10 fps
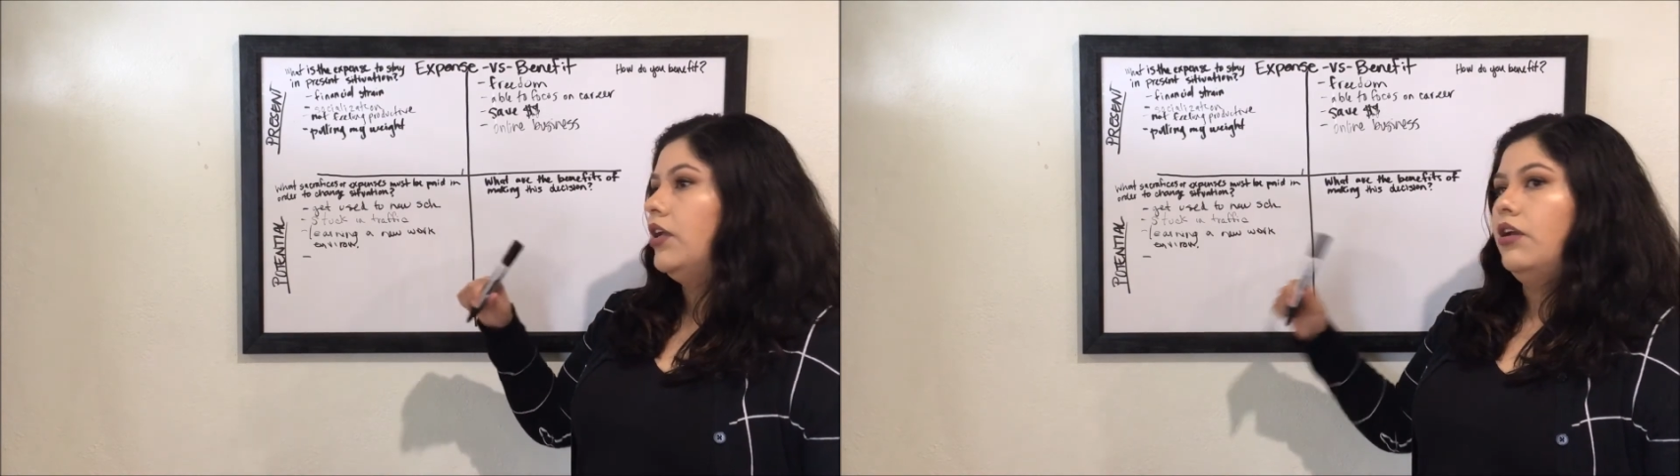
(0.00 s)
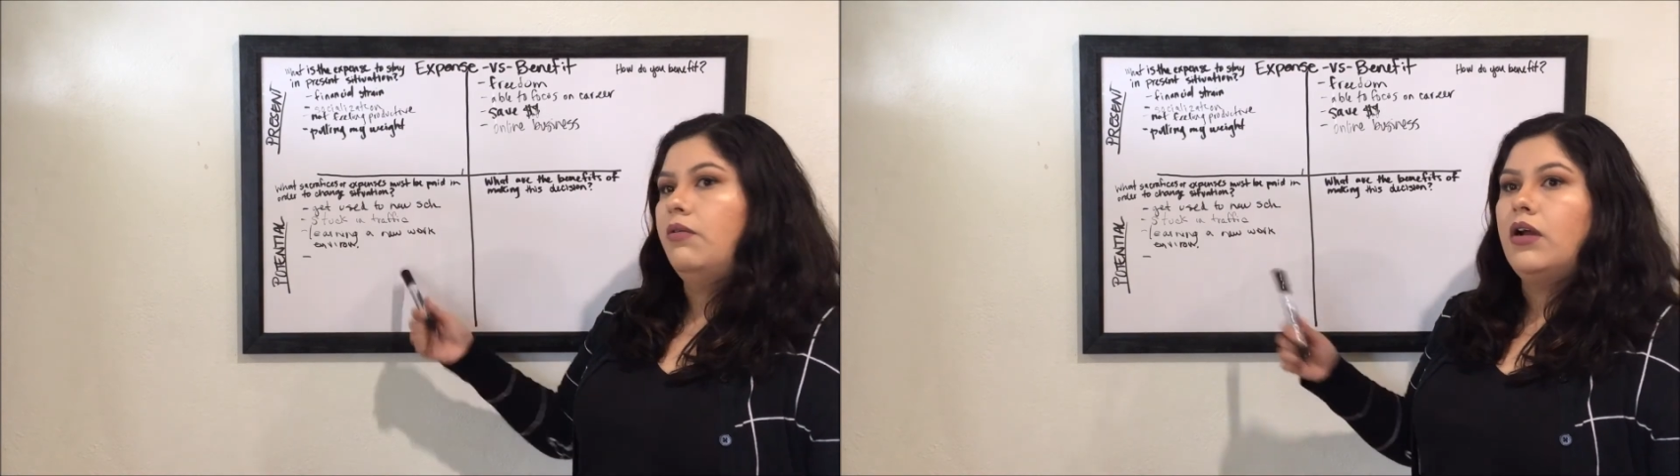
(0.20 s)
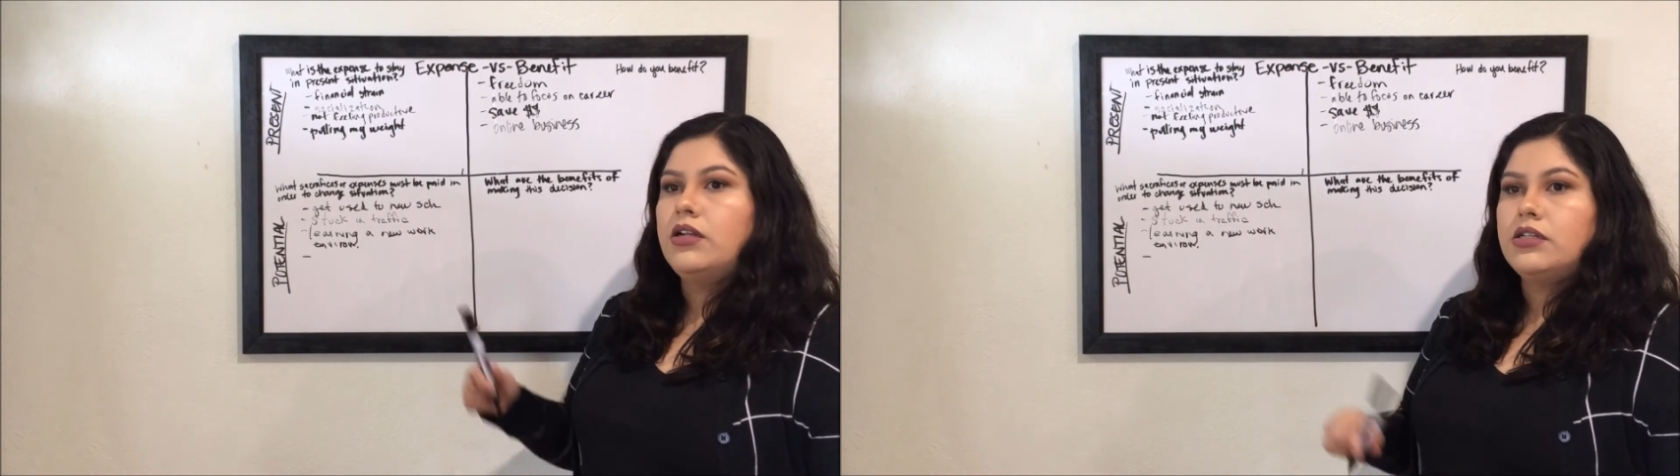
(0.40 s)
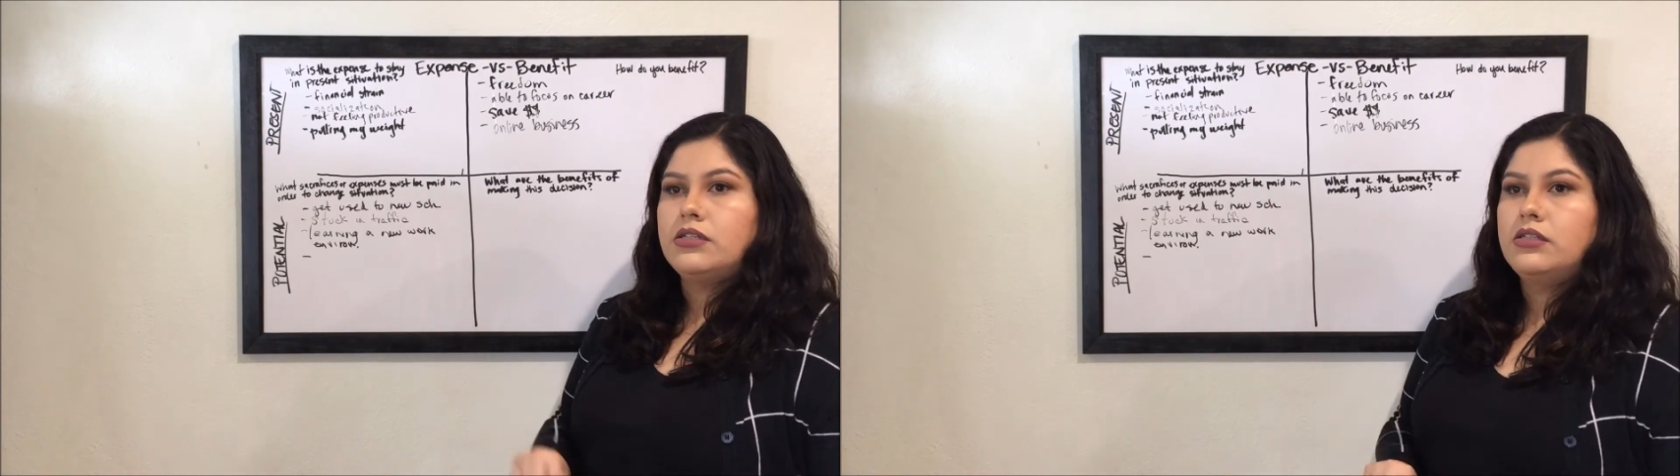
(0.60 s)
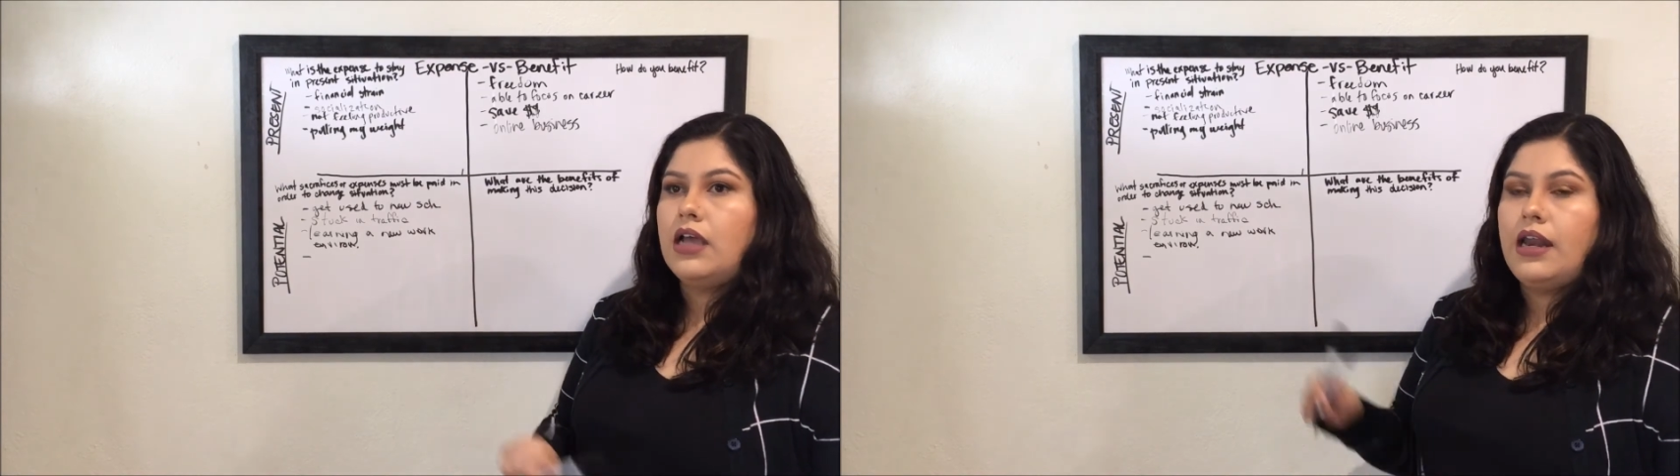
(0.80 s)
you don't want to
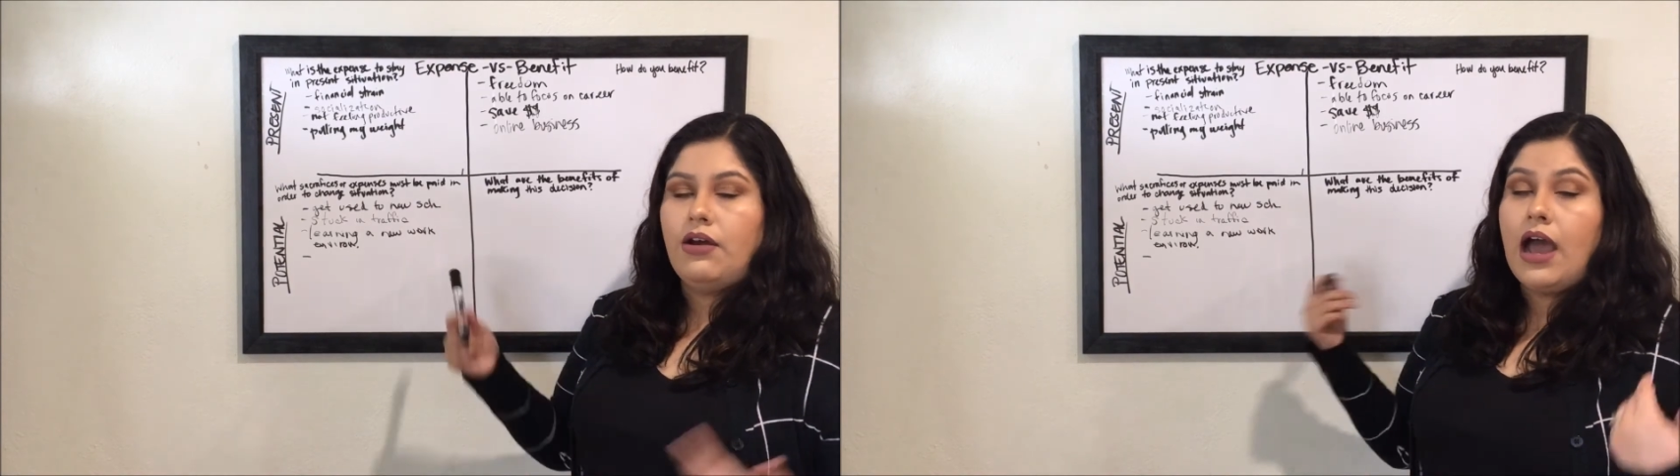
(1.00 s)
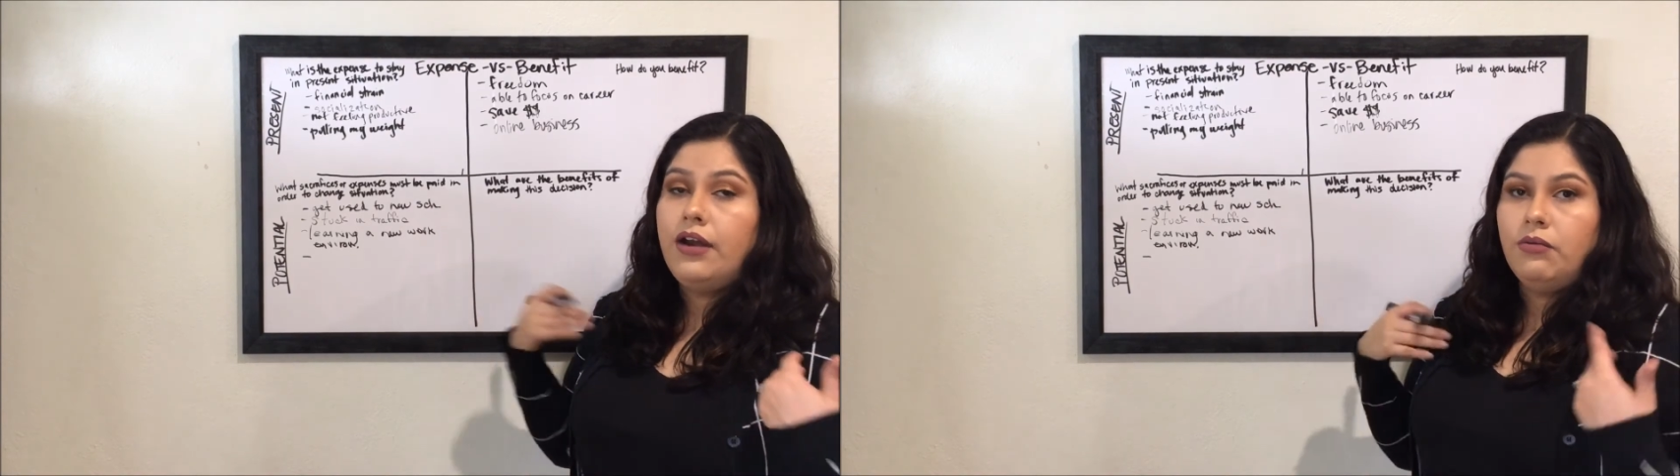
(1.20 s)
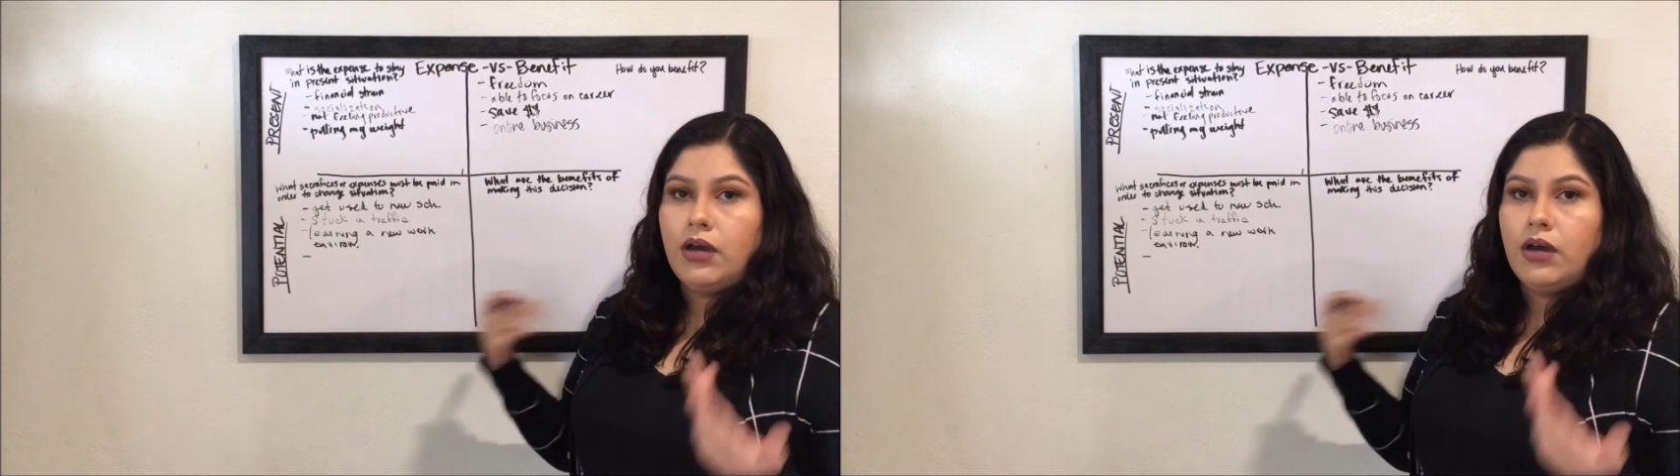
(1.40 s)
just I don't